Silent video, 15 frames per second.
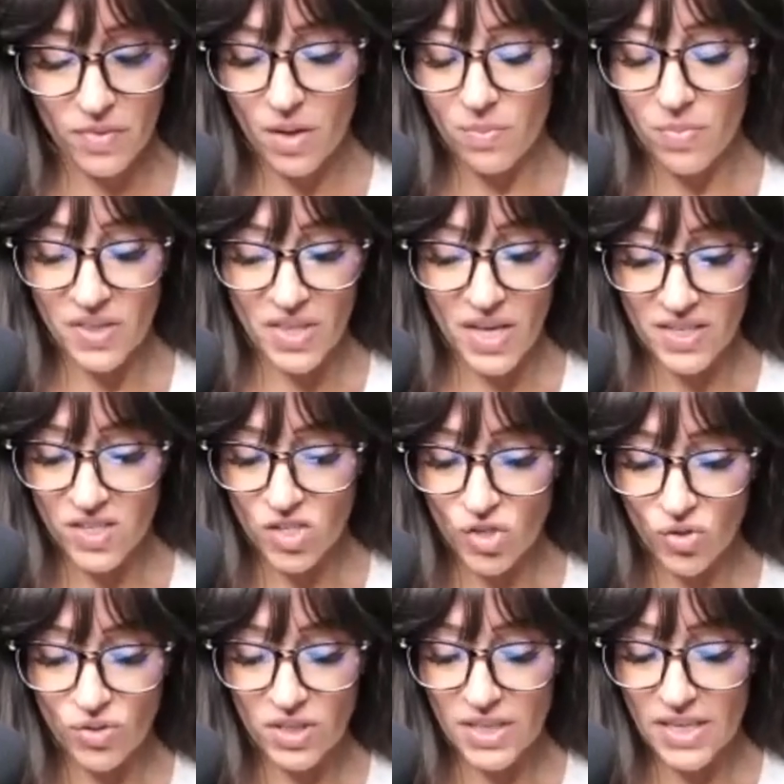But that
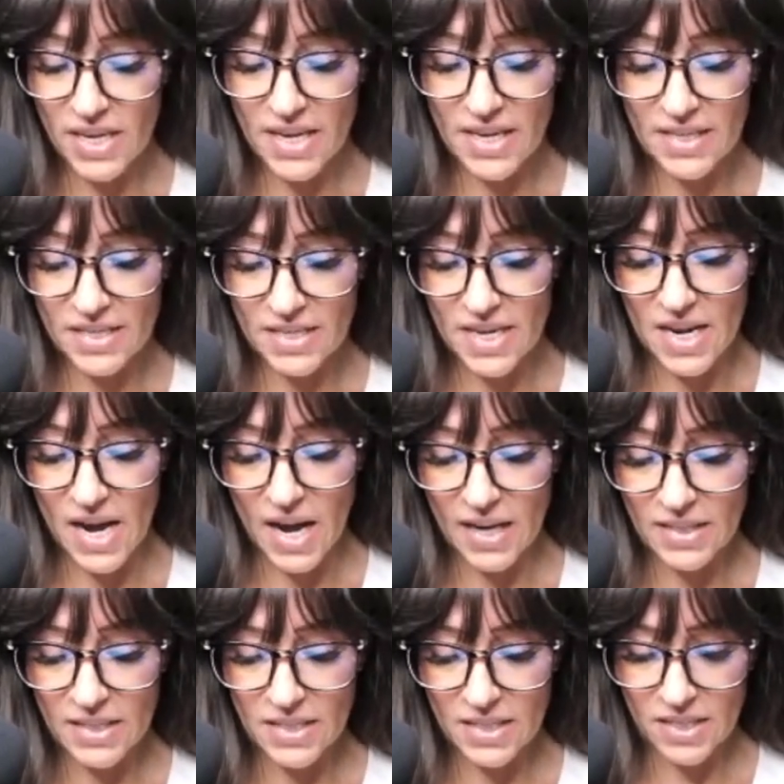certainly is not